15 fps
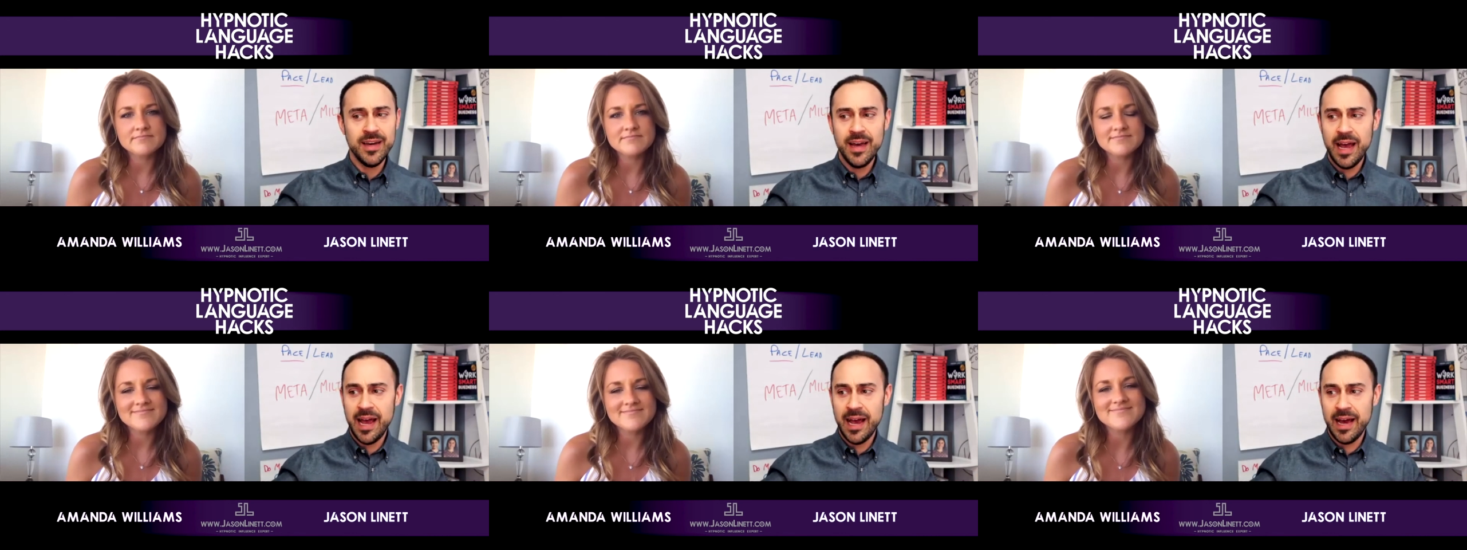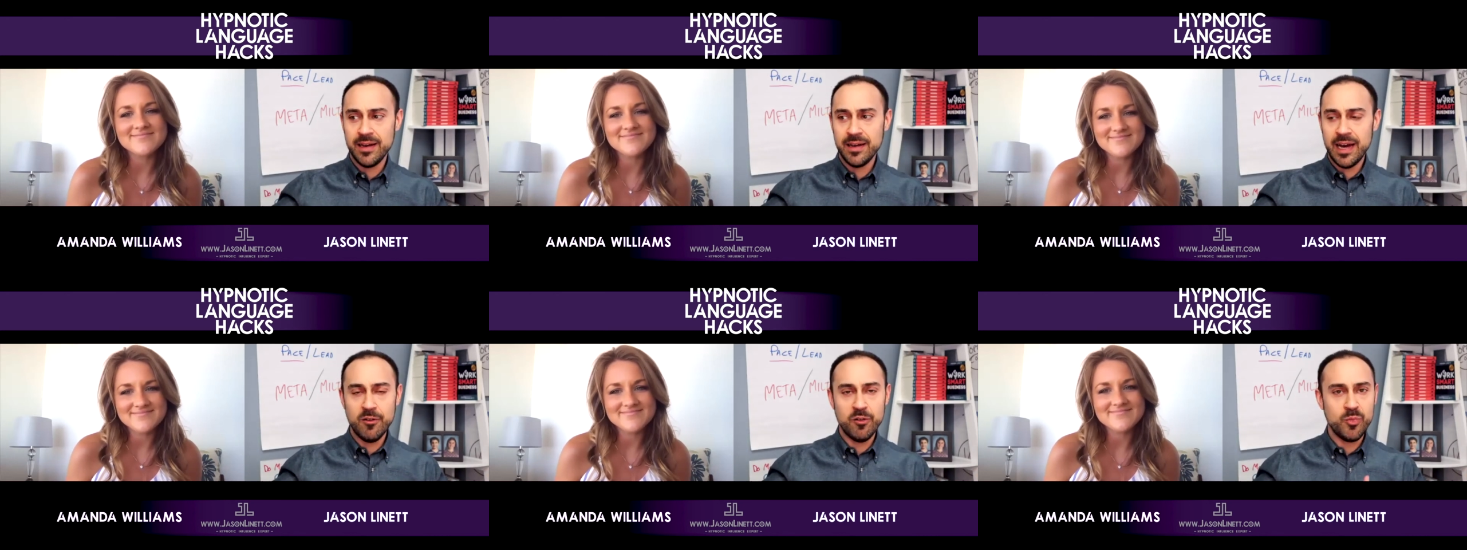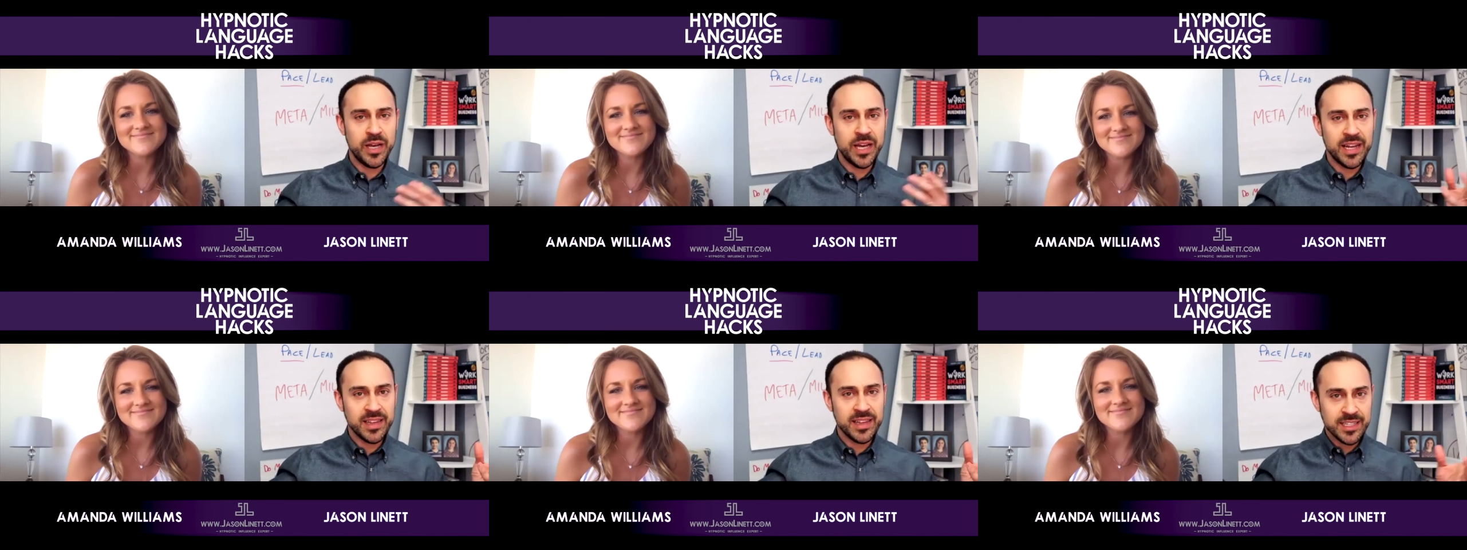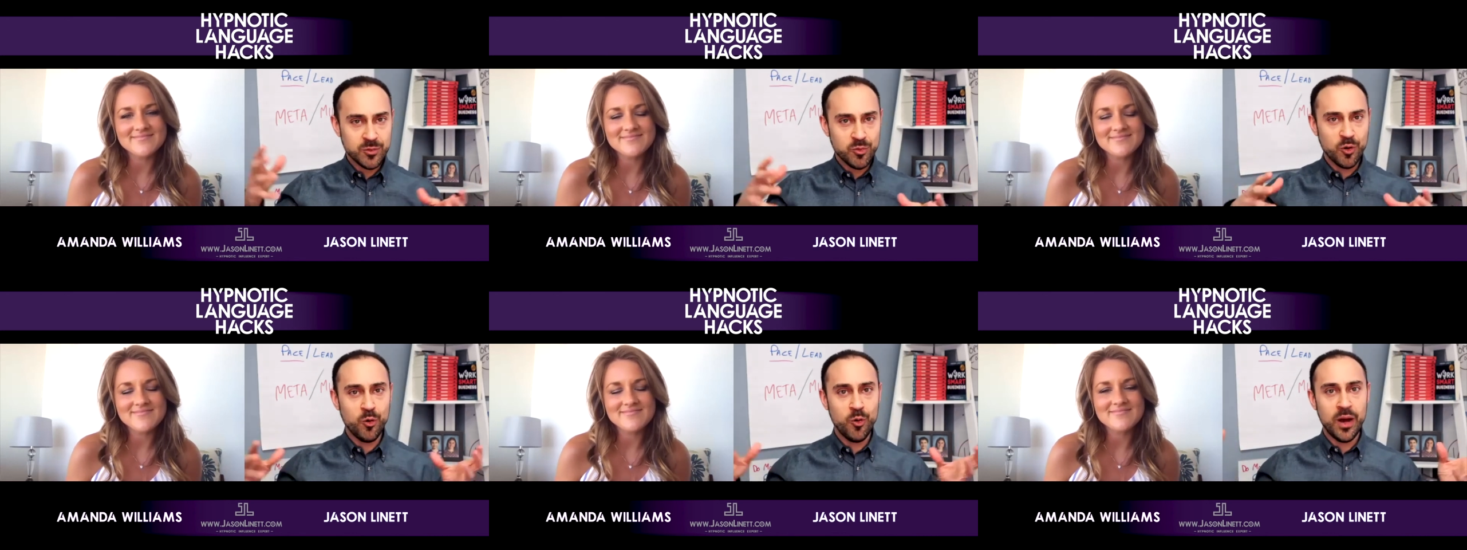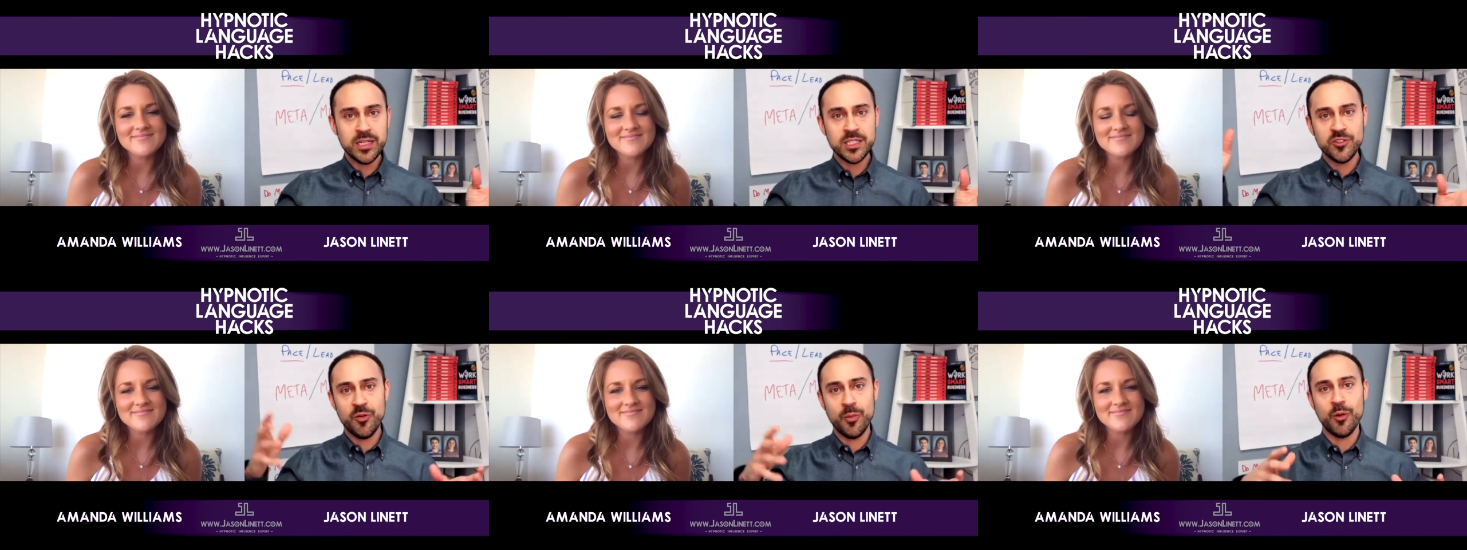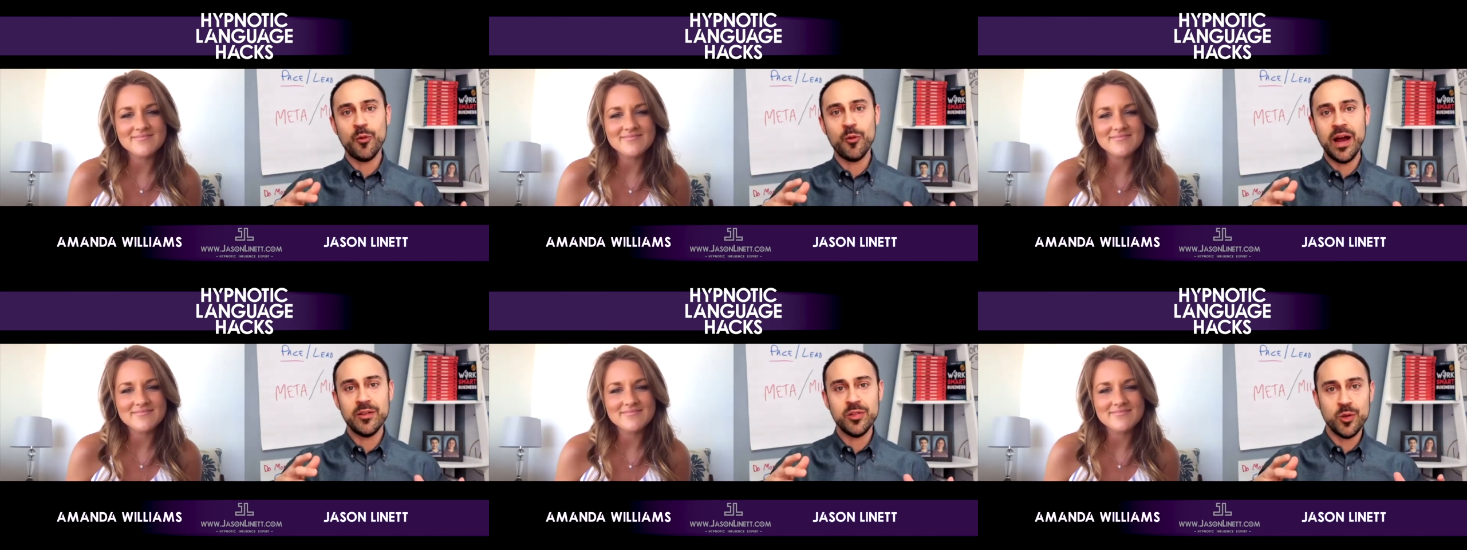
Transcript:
Speaker 1: and I would be getting these requests from around the